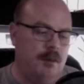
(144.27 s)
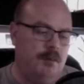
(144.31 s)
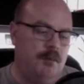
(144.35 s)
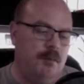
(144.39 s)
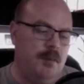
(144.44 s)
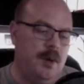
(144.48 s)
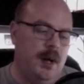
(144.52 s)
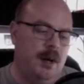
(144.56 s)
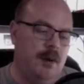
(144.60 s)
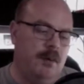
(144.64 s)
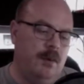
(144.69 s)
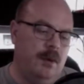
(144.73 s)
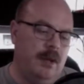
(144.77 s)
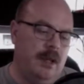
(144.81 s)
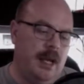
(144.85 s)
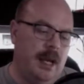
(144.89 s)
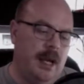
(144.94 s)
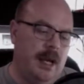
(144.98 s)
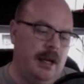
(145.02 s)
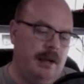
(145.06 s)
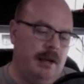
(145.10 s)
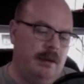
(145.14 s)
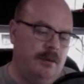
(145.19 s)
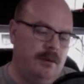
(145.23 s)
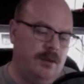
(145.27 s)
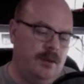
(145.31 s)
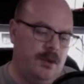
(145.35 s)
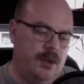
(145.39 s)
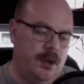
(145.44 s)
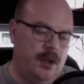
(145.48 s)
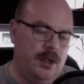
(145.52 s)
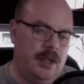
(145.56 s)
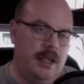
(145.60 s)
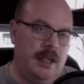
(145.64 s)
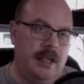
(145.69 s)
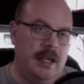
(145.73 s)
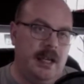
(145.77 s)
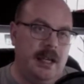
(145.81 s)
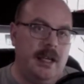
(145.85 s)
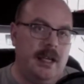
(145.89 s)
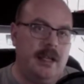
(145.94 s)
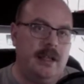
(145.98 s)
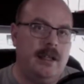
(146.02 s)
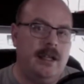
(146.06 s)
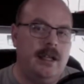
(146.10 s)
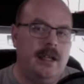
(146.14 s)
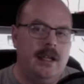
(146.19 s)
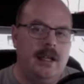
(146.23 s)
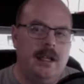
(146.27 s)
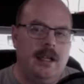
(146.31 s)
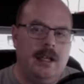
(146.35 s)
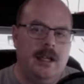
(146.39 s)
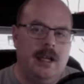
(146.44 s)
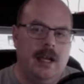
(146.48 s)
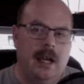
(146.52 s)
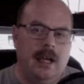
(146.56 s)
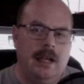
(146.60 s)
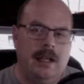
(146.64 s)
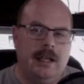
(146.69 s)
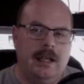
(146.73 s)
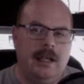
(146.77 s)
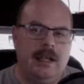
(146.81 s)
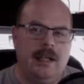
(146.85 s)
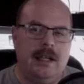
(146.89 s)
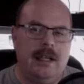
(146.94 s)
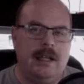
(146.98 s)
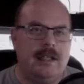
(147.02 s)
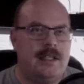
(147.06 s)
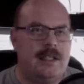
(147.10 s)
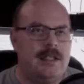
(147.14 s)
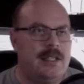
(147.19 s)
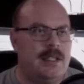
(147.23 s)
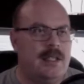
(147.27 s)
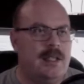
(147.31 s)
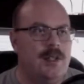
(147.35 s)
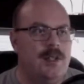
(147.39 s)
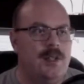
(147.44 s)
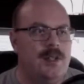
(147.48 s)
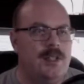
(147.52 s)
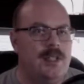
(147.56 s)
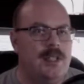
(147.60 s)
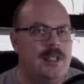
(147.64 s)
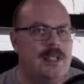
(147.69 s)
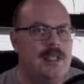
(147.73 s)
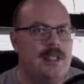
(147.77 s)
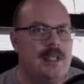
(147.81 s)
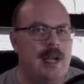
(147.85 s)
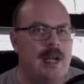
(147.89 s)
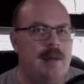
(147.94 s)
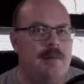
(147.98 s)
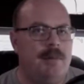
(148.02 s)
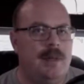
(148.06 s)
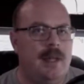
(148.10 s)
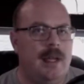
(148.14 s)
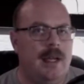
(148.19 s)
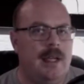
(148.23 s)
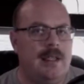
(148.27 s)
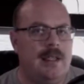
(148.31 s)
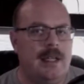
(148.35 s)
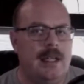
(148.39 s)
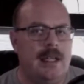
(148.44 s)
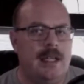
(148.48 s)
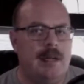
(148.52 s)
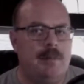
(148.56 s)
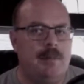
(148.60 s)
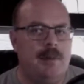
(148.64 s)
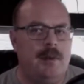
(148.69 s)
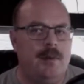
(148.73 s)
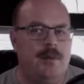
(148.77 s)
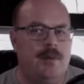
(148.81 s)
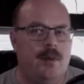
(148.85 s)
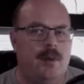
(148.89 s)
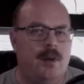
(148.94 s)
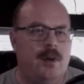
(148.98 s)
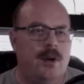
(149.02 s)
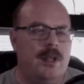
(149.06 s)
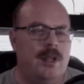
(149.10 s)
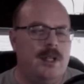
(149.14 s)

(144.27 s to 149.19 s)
but when I turned it in, I didn't get skills in the same thing as I did before.